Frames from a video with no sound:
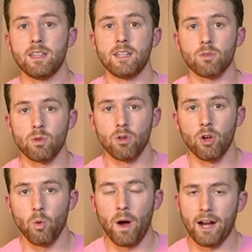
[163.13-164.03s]
the
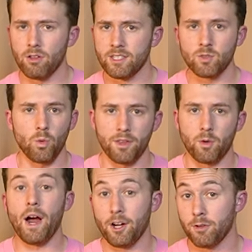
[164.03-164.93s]
Rollo wireless or their
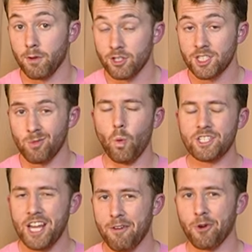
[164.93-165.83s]
wired version,
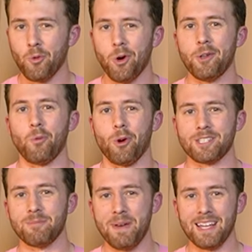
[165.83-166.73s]
whichever one
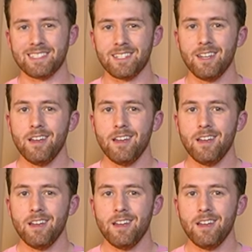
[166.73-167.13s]
works best